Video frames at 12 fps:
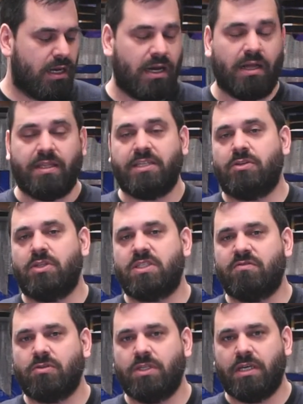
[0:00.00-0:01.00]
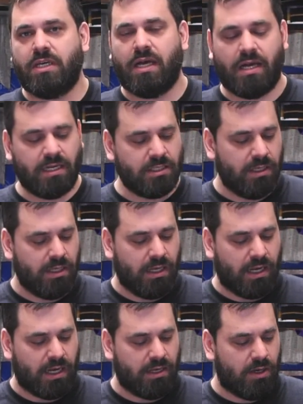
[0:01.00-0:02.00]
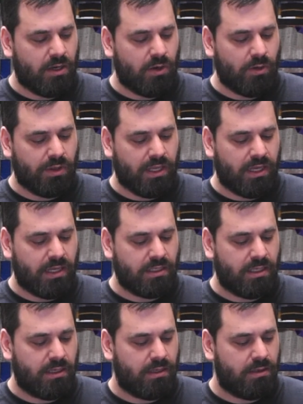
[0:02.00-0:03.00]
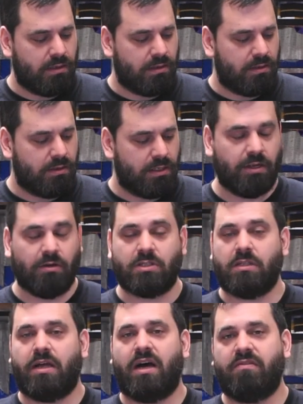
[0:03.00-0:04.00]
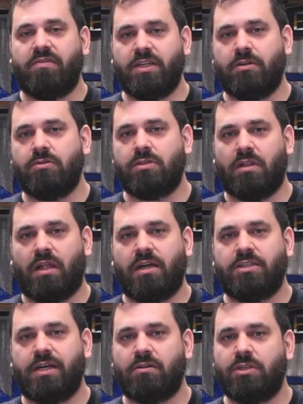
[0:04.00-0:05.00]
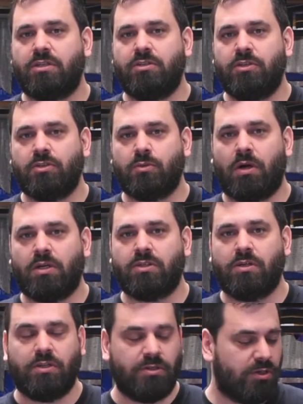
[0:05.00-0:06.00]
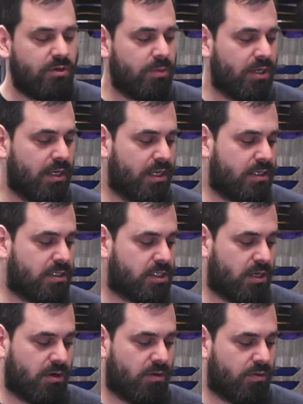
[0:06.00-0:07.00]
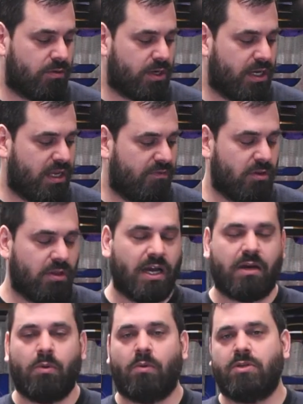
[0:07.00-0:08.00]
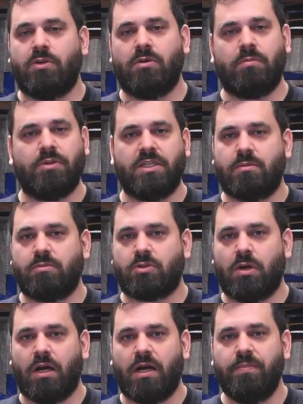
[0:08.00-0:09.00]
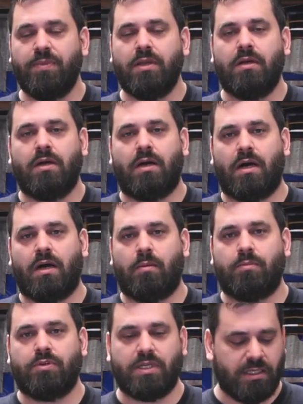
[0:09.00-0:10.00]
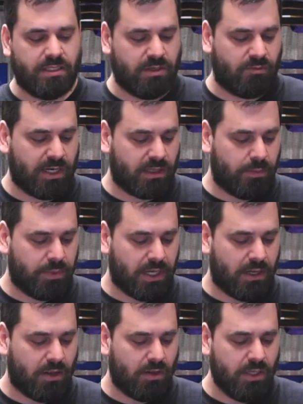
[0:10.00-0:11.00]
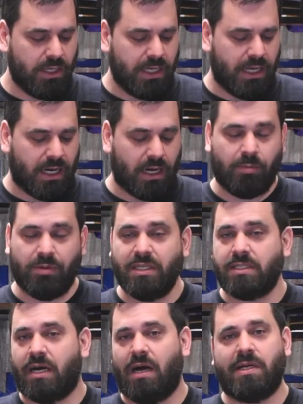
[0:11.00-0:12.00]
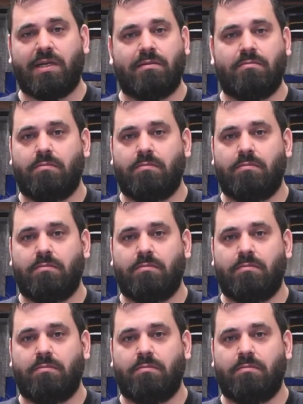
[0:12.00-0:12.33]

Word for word: uh, these are useful to you guys. I know that there's a lot of videos and a lot of channels you can choose to watch on YouTube. So if you like what we're doing, please subscribe. Um, please uh, ring the bell. Uh, please comment.